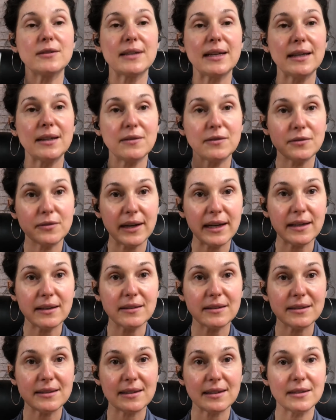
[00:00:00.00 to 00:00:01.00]
kind of regular
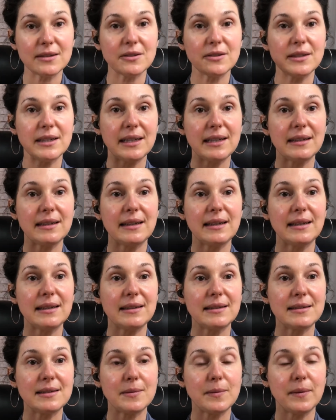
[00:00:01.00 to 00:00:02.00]
sunscreen
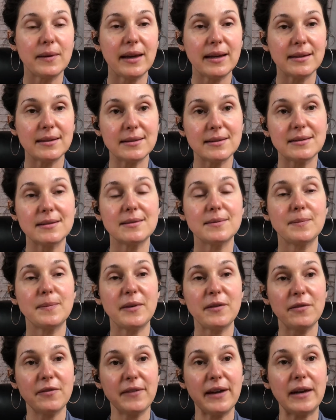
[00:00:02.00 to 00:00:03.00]
has
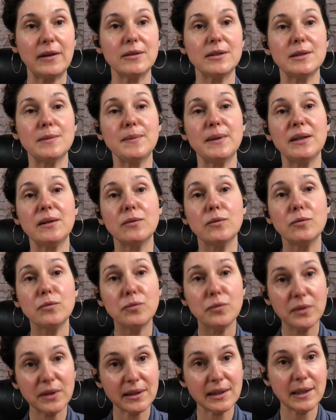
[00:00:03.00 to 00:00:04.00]
been found to be
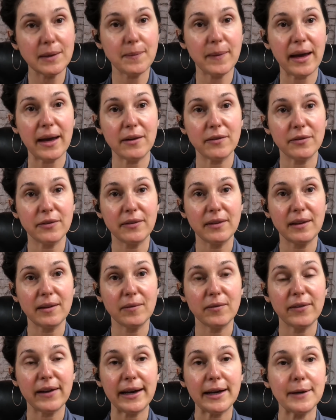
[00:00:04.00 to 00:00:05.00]
really bad for the
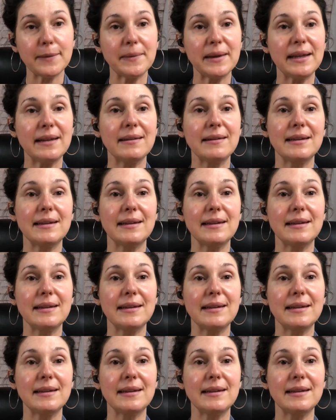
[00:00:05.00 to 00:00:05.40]
environment.